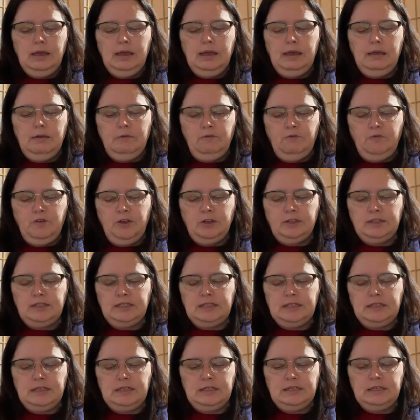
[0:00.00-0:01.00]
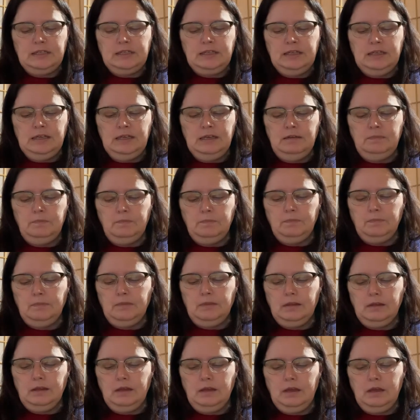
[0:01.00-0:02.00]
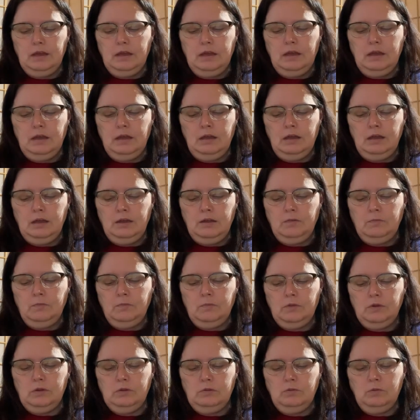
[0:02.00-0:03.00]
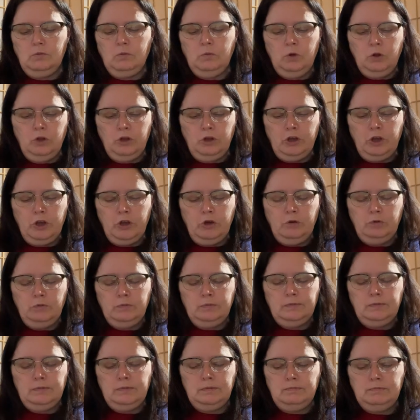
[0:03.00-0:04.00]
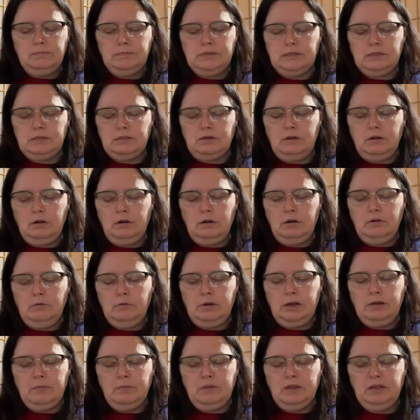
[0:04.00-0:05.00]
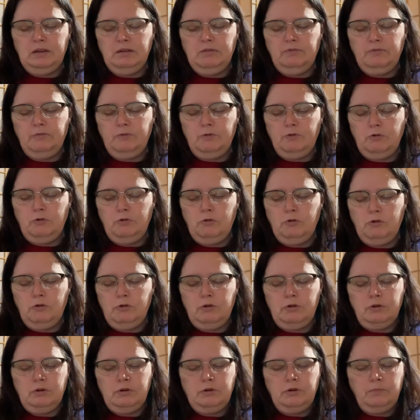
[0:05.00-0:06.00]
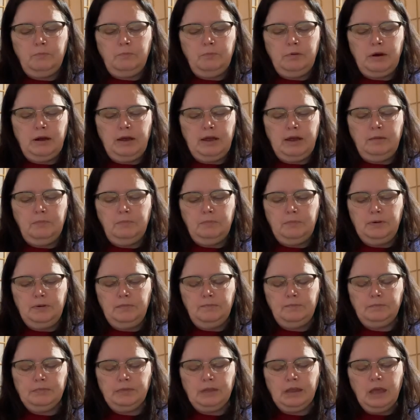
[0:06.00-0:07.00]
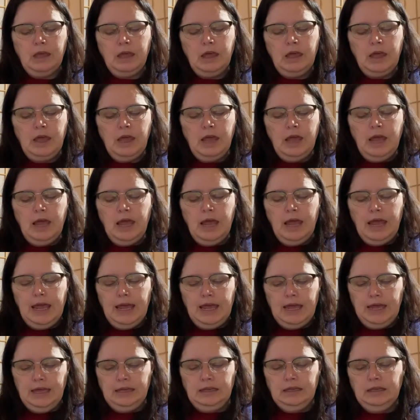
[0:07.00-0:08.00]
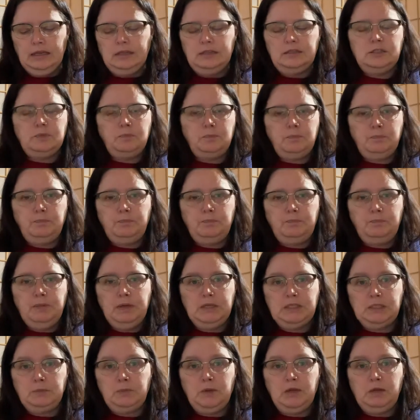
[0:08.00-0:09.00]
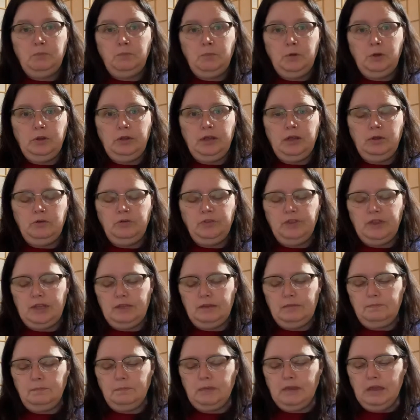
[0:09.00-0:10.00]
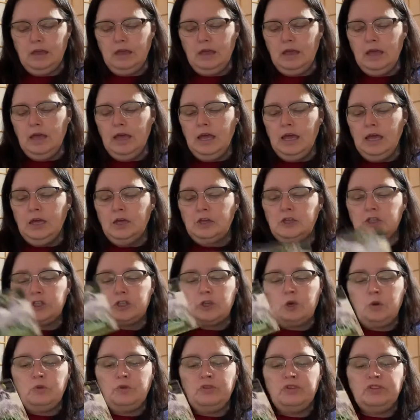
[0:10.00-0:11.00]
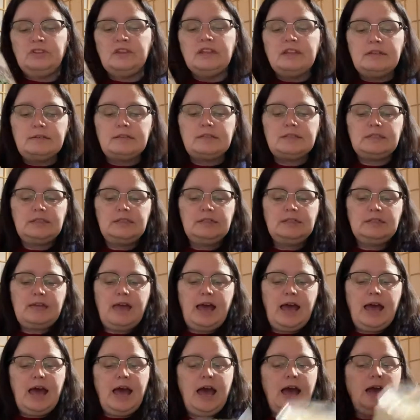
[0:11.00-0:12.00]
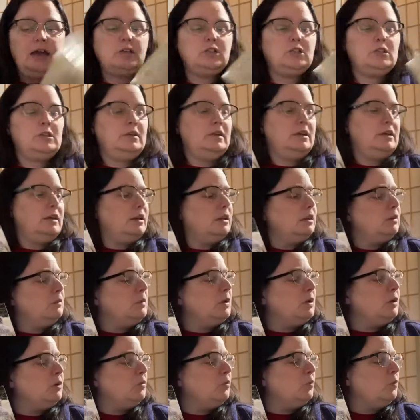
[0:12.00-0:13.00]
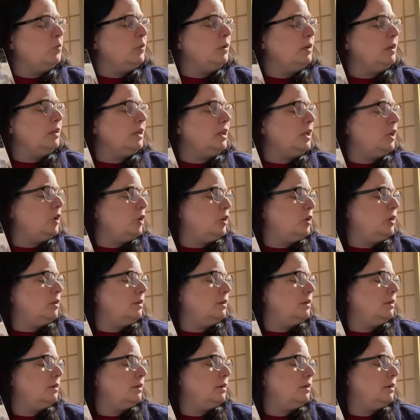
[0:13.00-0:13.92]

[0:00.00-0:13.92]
it felts easily. Um, wool combs are recommended for prep, and it can be spun bulky or thin. So this is actually going to be really good.